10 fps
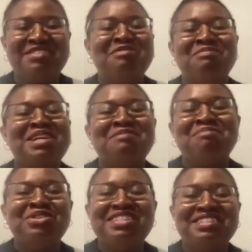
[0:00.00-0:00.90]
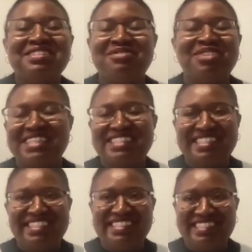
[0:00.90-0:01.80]
So my emotions for it
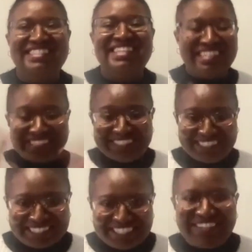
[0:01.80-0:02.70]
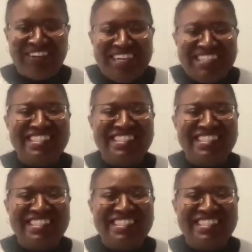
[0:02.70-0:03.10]
is insane. It's just a lot.